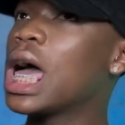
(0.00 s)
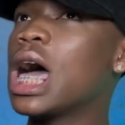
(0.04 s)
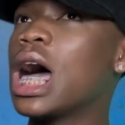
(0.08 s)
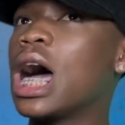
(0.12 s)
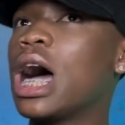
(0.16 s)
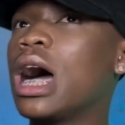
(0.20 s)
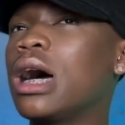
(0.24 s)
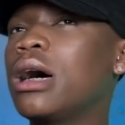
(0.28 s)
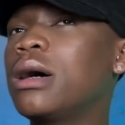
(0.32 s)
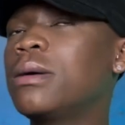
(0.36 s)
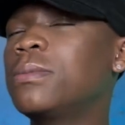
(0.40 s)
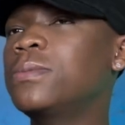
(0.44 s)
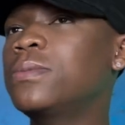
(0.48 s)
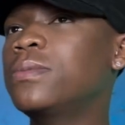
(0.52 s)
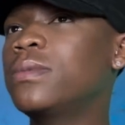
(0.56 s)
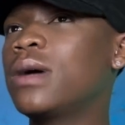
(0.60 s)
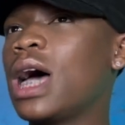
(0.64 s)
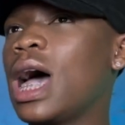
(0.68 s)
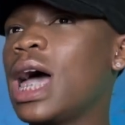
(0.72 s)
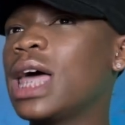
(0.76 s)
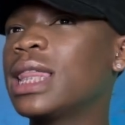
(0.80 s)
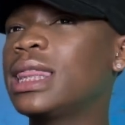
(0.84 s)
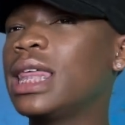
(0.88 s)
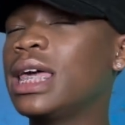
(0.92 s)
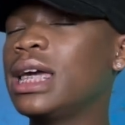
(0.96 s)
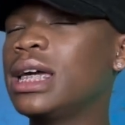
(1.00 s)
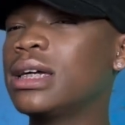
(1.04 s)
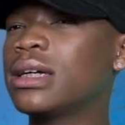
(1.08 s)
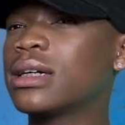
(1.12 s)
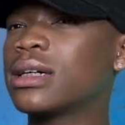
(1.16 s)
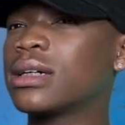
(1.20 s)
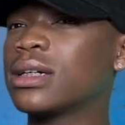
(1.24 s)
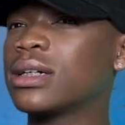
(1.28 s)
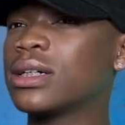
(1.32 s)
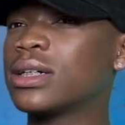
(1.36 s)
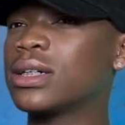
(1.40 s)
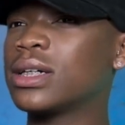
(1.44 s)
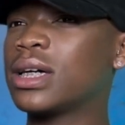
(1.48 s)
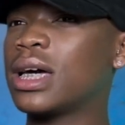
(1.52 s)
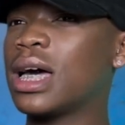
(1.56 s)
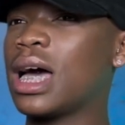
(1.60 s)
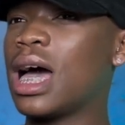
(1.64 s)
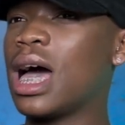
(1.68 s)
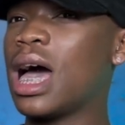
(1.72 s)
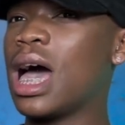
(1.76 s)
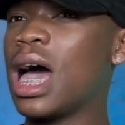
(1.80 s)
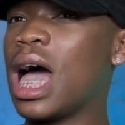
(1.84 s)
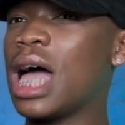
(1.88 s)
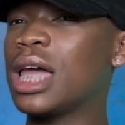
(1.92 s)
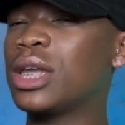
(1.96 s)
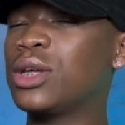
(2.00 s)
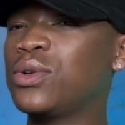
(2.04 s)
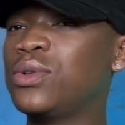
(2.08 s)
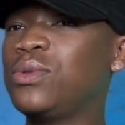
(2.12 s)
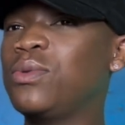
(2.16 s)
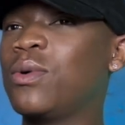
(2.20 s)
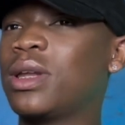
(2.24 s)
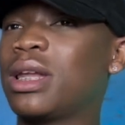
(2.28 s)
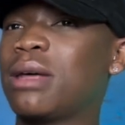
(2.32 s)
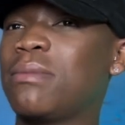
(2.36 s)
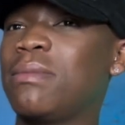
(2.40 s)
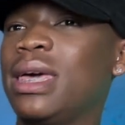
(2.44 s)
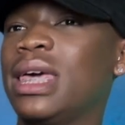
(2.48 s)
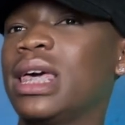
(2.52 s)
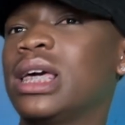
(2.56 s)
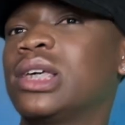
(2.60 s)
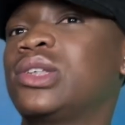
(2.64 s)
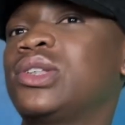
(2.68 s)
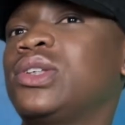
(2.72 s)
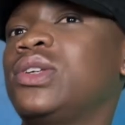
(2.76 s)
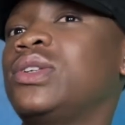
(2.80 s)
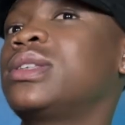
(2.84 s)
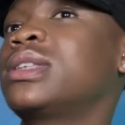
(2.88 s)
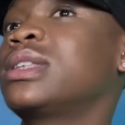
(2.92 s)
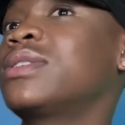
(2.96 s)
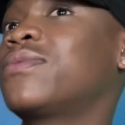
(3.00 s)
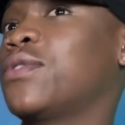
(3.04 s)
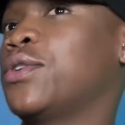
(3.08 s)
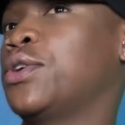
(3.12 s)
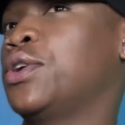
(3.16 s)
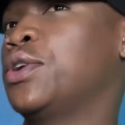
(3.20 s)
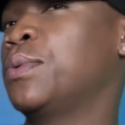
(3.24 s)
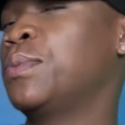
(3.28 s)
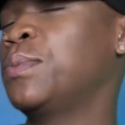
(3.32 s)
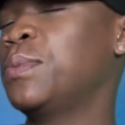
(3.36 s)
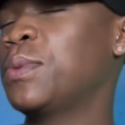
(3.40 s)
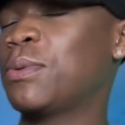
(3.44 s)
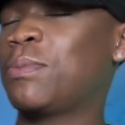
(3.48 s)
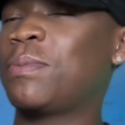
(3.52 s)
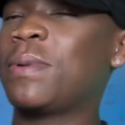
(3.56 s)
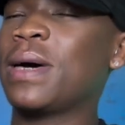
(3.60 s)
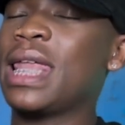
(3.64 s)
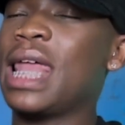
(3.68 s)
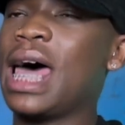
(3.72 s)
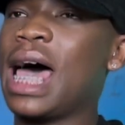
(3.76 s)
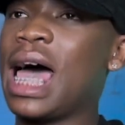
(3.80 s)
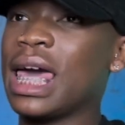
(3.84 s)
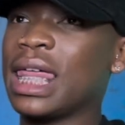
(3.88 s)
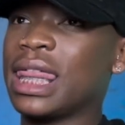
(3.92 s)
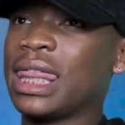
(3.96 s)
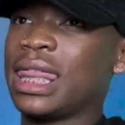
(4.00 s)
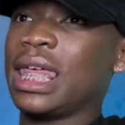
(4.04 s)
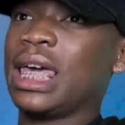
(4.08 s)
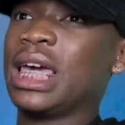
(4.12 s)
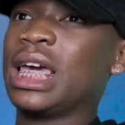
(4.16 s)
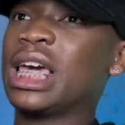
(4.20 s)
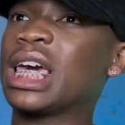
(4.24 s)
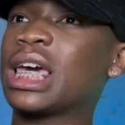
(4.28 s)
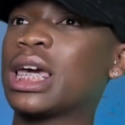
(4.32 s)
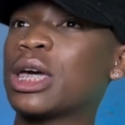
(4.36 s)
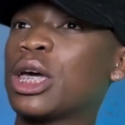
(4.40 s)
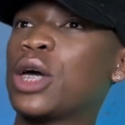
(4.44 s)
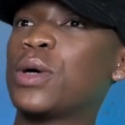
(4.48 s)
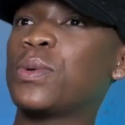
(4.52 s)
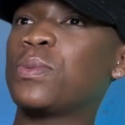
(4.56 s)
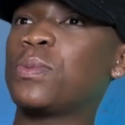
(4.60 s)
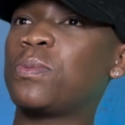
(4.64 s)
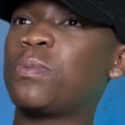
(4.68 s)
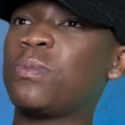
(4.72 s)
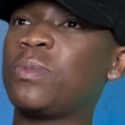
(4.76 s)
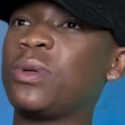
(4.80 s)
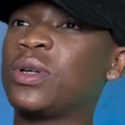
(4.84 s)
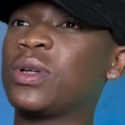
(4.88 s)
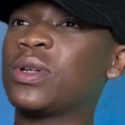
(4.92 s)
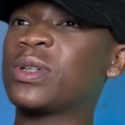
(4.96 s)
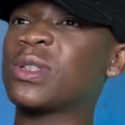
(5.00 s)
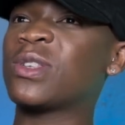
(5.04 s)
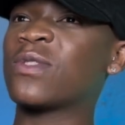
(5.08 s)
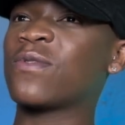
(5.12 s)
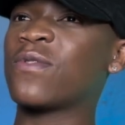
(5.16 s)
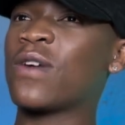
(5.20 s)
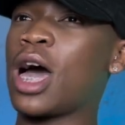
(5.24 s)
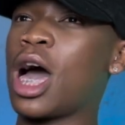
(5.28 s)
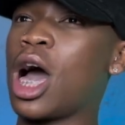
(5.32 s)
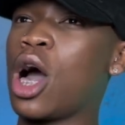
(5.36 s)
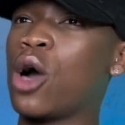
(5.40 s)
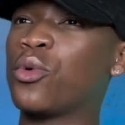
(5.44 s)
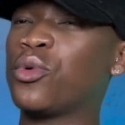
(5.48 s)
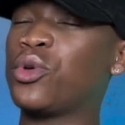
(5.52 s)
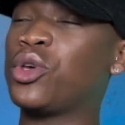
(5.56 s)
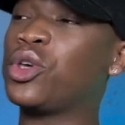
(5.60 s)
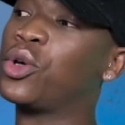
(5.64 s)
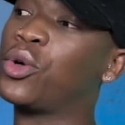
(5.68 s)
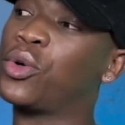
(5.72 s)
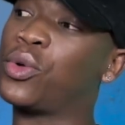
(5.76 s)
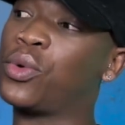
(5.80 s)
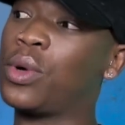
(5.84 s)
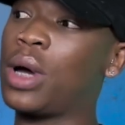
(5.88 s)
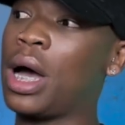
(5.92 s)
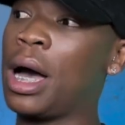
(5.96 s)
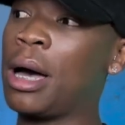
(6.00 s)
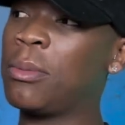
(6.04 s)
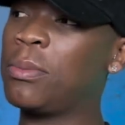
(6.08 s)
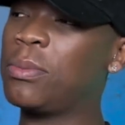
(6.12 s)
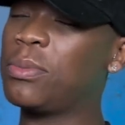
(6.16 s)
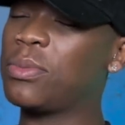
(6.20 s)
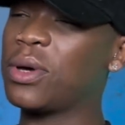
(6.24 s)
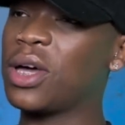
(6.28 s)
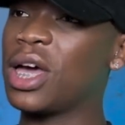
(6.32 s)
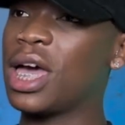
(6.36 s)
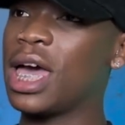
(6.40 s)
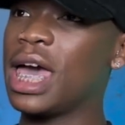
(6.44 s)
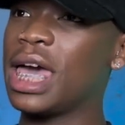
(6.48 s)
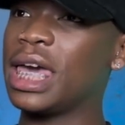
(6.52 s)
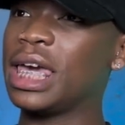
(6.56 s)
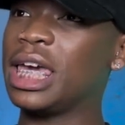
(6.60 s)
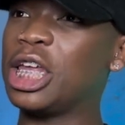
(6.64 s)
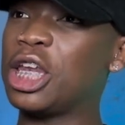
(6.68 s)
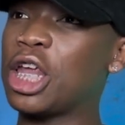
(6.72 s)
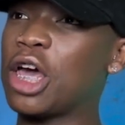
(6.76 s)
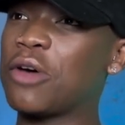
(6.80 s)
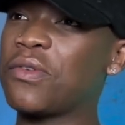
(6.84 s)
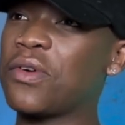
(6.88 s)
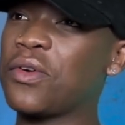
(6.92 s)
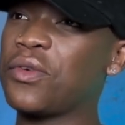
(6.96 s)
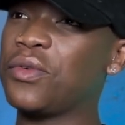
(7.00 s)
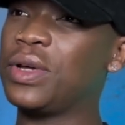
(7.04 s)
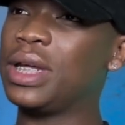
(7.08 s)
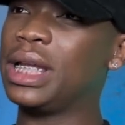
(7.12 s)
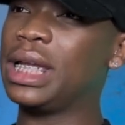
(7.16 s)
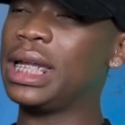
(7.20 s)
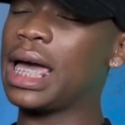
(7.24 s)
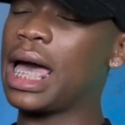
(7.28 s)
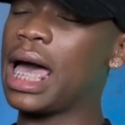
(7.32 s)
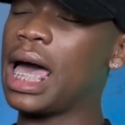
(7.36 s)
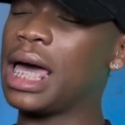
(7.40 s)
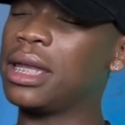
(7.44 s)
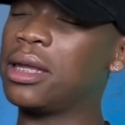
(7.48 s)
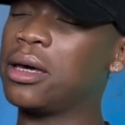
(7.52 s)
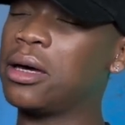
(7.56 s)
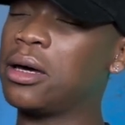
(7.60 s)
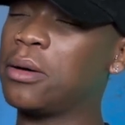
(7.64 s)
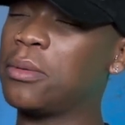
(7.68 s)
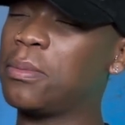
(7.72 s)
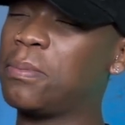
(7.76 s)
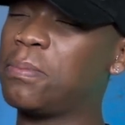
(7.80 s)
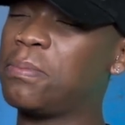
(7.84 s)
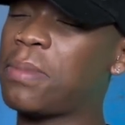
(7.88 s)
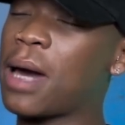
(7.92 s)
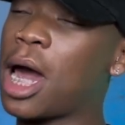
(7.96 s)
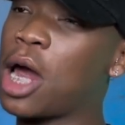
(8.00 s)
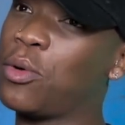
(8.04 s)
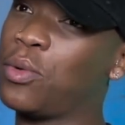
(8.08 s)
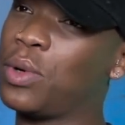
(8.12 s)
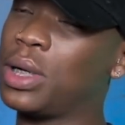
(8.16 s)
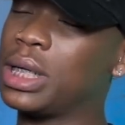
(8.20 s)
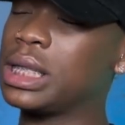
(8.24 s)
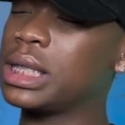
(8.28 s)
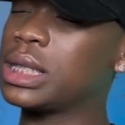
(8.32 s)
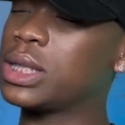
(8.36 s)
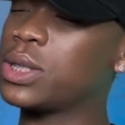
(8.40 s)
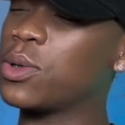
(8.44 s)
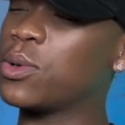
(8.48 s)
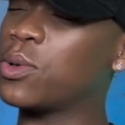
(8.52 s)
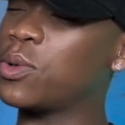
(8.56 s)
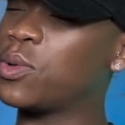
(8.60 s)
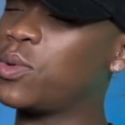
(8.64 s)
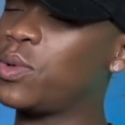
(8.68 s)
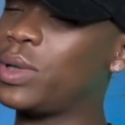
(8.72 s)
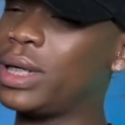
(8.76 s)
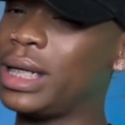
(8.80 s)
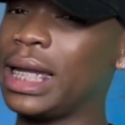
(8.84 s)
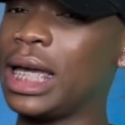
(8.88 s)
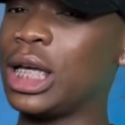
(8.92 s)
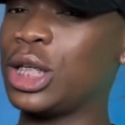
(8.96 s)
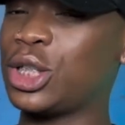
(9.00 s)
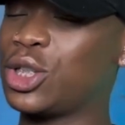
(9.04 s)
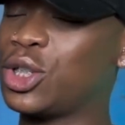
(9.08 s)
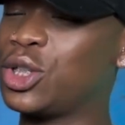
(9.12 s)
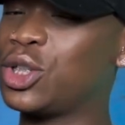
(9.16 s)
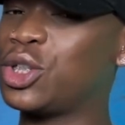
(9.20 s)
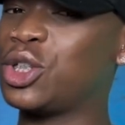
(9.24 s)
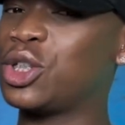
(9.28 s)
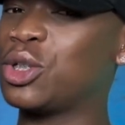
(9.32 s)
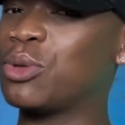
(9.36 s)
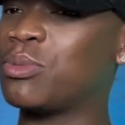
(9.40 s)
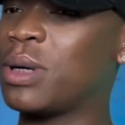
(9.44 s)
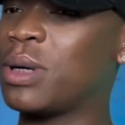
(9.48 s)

I think I don't want to make excuses for him, but I think because of how he grew up, he never really had a parental relationship